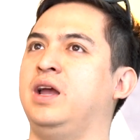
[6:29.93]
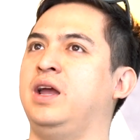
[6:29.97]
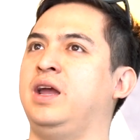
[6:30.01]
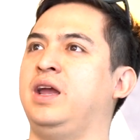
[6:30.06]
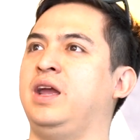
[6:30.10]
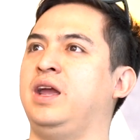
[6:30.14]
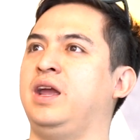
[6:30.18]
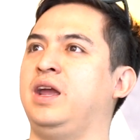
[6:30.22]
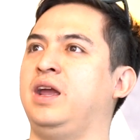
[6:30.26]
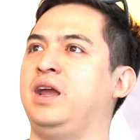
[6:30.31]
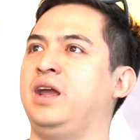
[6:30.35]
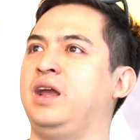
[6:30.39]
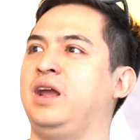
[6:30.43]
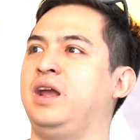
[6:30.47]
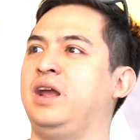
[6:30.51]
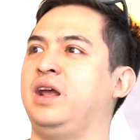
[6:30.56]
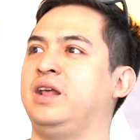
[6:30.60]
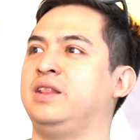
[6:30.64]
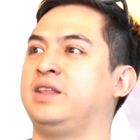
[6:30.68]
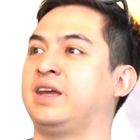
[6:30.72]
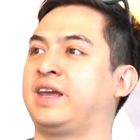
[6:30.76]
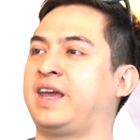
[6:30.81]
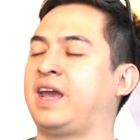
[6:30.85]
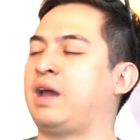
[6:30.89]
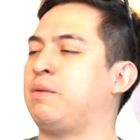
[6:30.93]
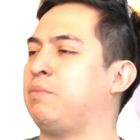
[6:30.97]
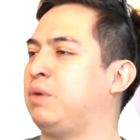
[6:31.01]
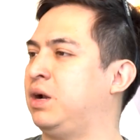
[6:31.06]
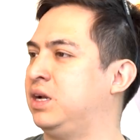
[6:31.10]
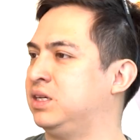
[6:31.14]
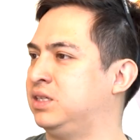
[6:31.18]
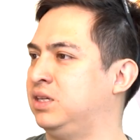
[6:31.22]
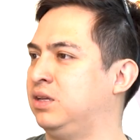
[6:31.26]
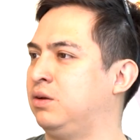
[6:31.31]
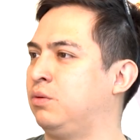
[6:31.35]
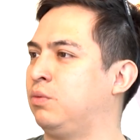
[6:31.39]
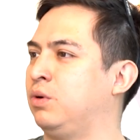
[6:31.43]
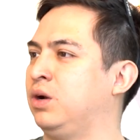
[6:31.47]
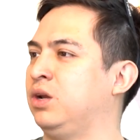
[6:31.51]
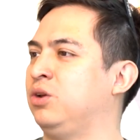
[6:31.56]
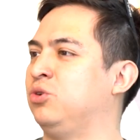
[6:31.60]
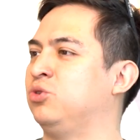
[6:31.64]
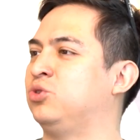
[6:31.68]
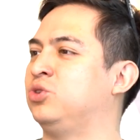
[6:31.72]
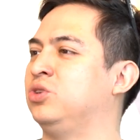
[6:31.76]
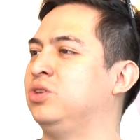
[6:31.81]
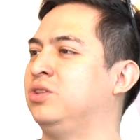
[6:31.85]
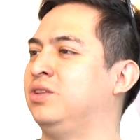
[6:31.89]
the cameras that they were
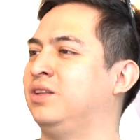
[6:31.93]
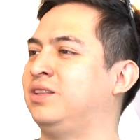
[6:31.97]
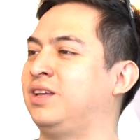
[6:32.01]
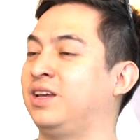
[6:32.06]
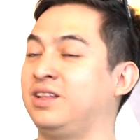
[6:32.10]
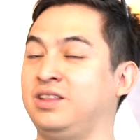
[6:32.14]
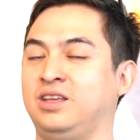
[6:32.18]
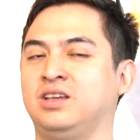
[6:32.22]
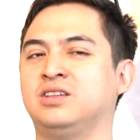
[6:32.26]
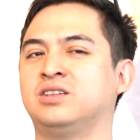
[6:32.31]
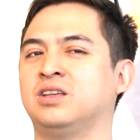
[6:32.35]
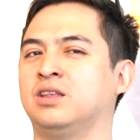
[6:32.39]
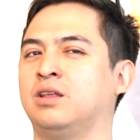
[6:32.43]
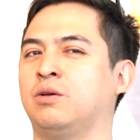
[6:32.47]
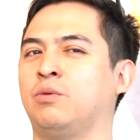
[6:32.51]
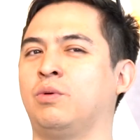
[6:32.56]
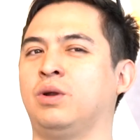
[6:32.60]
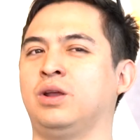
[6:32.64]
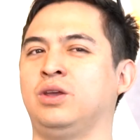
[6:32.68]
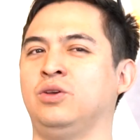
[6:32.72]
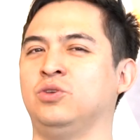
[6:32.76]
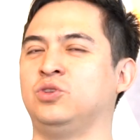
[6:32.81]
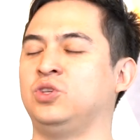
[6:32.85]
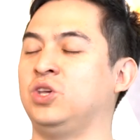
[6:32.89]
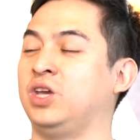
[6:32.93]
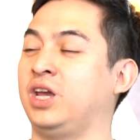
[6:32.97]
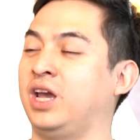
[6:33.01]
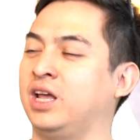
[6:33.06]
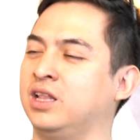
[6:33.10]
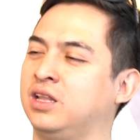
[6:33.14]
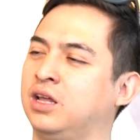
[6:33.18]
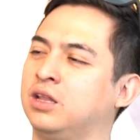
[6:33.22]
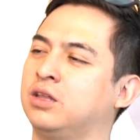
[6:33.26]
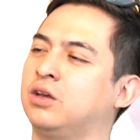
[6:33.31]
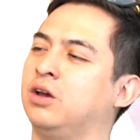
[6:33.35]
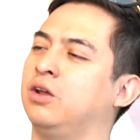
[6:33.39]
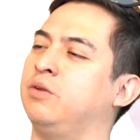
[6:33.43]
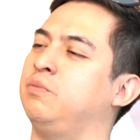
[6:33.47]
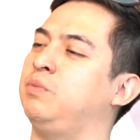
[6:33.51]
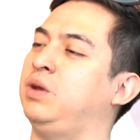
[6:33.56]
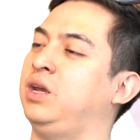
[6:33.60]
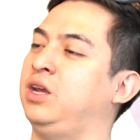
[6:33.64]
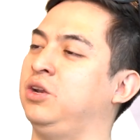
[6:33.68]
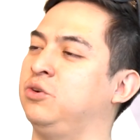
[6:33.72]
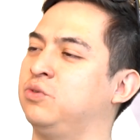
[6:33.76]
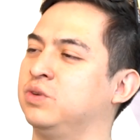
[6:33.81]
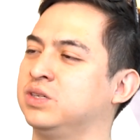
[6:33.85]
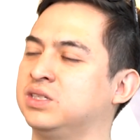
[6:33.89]
using, the techniques that they were using, and that got
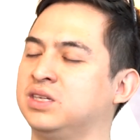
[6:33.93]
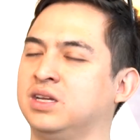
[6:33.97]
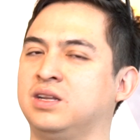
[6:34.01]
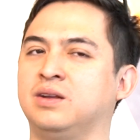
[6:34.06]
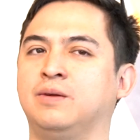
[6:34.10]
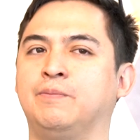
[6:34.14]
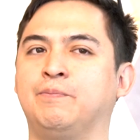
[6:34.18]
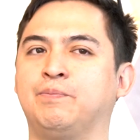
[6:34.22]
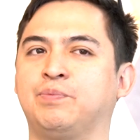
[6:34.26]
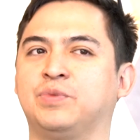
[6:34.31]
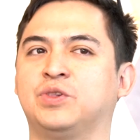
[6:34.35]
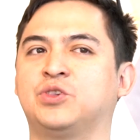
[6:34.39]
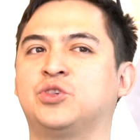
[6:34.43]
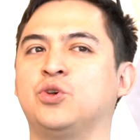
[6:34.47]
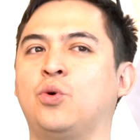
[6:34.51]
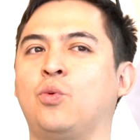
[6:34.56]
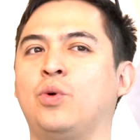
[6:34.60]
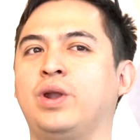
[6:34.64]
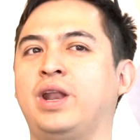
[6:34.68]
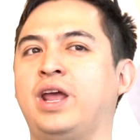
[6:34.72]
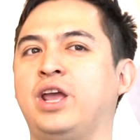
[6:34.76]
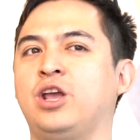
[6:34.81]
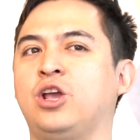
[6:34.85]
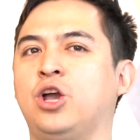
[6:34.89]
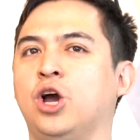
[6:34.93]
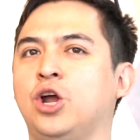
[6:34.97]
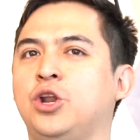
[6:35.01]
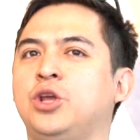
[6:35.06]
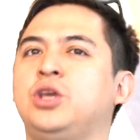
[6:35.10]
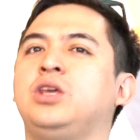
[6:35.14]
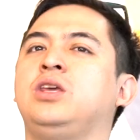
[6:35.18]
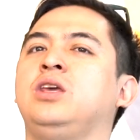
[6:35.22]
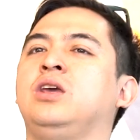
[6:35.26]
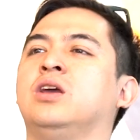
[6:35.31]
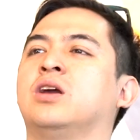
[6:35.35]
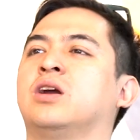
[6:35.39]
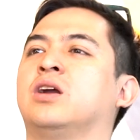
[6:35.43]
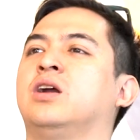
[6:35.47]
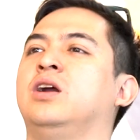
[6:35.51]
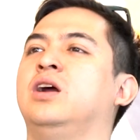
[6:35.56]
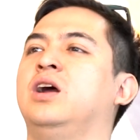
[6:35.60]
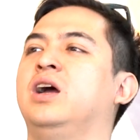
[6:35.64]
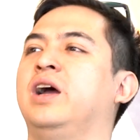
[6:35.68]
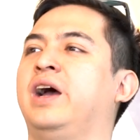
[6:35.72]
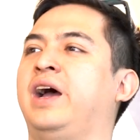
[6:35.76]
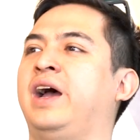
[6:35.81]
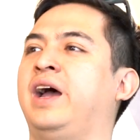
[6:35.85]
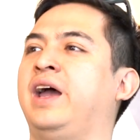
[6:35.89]
me interested. So when I got here
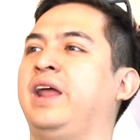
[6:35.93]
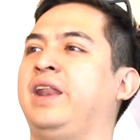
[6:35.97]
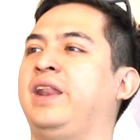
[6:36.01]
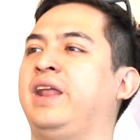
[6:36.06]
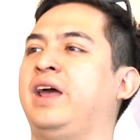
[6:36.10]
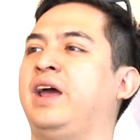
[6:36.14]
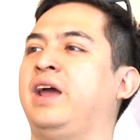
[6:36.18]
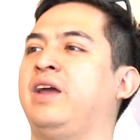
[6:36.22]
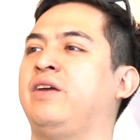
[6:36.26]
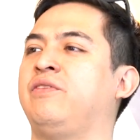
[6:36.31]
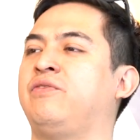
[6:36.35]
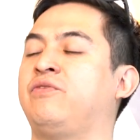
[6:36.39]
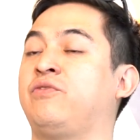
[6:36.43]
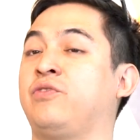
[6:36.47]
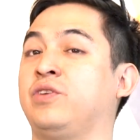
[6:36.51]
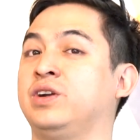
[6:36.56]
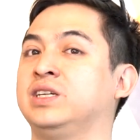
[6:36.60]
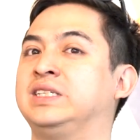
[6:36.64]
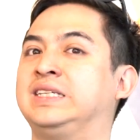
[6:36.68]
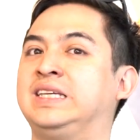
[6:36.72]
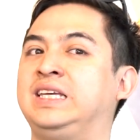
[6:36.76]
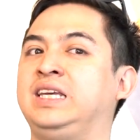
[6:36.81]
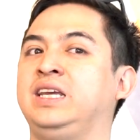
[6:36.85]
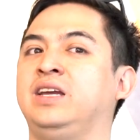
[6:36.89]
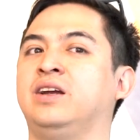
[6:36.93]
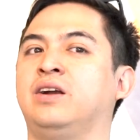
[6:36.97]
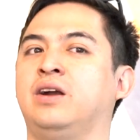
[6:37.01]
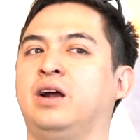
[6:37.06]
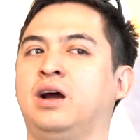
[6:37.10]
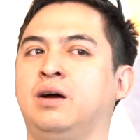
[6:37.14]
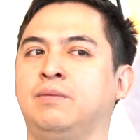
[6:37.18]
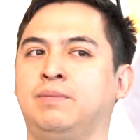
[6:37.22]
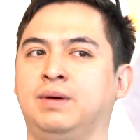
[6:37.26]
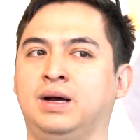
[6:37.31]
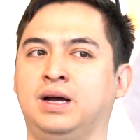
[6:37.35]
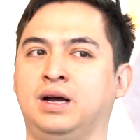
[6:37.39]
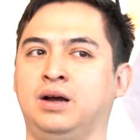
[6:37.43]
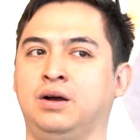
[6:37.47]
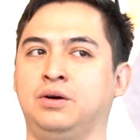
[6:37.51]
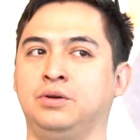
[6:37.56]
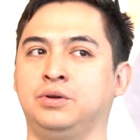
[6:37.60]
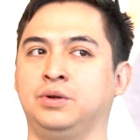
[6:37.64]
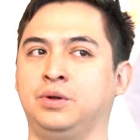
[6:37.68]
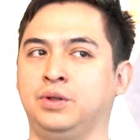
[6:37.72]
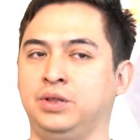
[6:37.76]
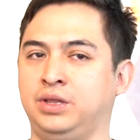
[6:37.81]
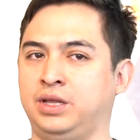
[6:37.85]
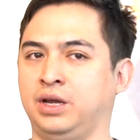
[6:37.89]
and I first hear
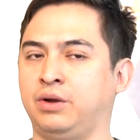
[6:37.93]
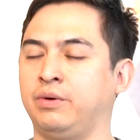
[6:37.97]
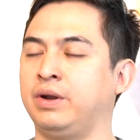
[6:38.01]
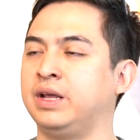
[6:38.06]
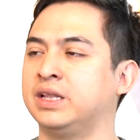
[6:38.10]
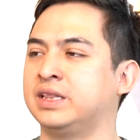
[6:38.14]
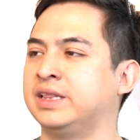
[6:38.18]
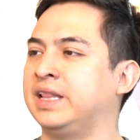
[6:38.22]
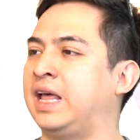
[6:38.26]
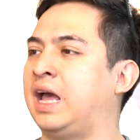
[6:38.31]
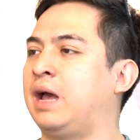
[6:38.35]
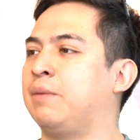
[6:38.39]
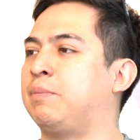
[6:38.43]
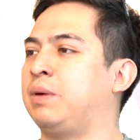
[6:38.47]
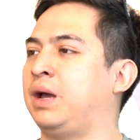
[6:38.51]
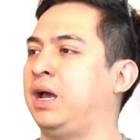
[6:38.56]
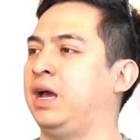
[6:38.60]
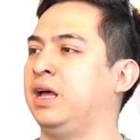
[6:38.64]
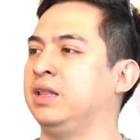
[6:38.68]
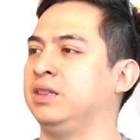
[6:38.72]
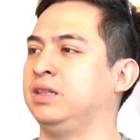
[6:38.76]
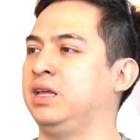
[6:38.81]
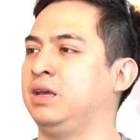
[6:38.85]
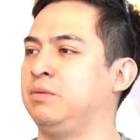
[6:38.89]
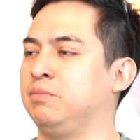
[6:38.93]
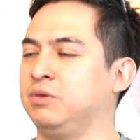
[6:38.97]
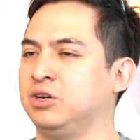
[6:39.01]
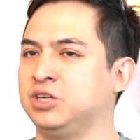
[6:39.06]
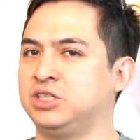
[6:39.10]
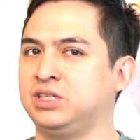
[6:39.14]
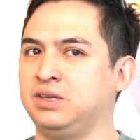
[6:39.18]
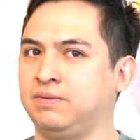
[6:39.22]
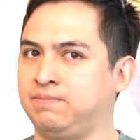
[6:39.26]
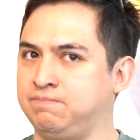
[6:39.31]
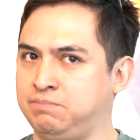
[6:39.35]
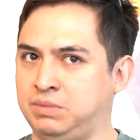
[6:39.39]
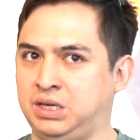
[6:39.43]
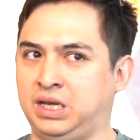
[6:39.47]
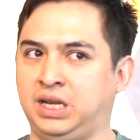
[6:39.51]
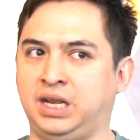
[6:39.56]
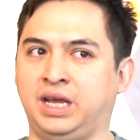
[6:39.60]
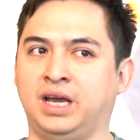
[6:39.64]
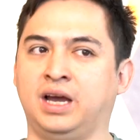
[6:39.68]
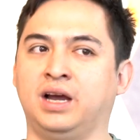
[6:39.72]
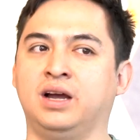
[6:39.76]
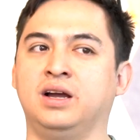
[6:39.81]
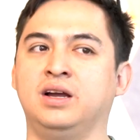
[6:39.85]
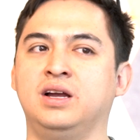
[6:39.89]
about the Grid Lab and the immersive
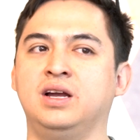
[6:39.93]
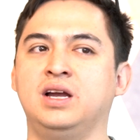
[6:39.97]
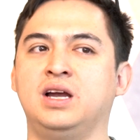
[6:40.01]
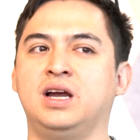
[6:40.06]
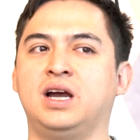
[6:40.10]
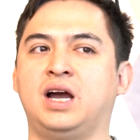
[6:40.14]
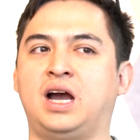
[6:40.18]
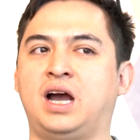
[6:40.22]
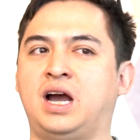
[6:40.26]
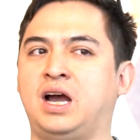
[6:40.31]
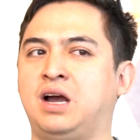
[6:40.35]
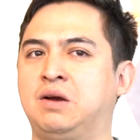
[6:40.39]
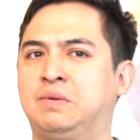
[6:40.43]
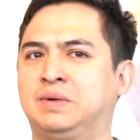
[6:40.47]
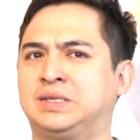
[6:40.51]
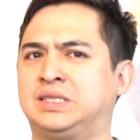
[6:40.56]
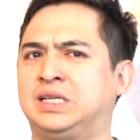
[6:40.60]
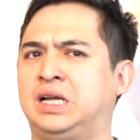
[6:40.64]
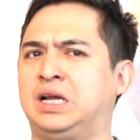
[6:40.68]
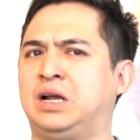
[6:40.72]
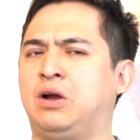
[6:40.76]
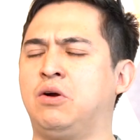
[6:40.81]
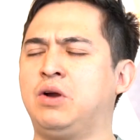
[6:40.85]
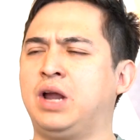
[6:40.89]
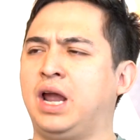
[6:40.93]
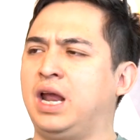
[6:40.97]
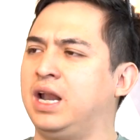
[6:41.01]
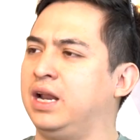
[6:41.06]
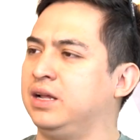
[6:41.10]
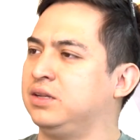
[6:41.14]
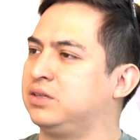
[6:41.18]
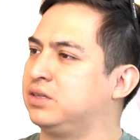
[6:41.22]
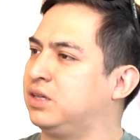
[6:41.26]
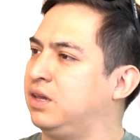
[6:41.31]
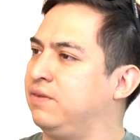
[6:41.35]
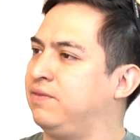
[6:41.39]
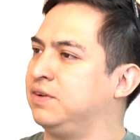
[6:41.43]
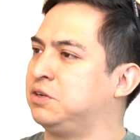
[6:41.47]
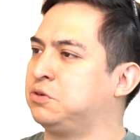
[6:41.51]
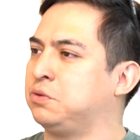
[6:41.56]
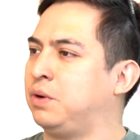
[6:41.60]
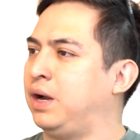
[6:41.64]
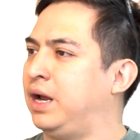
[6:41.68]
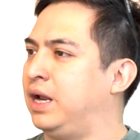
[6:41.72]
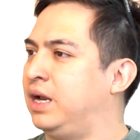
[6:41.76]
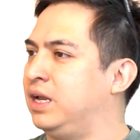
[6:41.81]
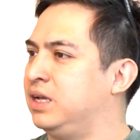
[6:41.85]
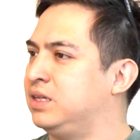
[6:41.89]
media, I was like, okay, let's give a
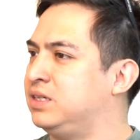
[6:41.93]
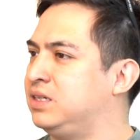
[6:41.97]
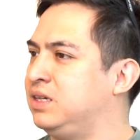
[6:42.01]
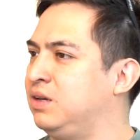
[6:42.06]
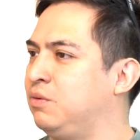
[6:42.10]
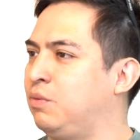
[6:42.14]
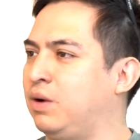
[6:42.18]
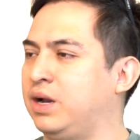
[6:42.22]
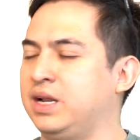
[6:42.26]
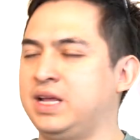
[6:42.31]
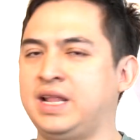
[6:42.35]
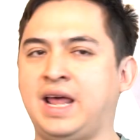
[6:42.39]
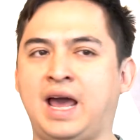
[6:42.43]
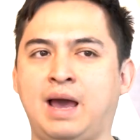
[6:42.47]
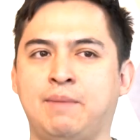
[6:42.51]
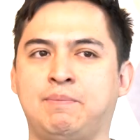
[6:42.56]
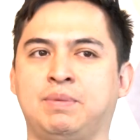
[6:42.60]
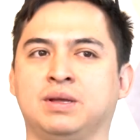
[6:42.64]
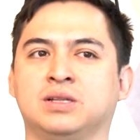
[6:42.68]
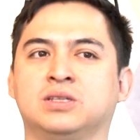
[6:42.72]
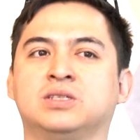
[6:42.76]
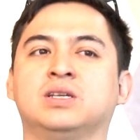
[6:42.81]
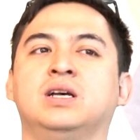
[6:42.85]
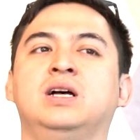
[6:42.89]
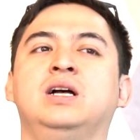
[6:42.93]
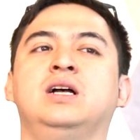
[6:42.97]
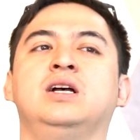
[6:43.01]
try. Let's see what it happens.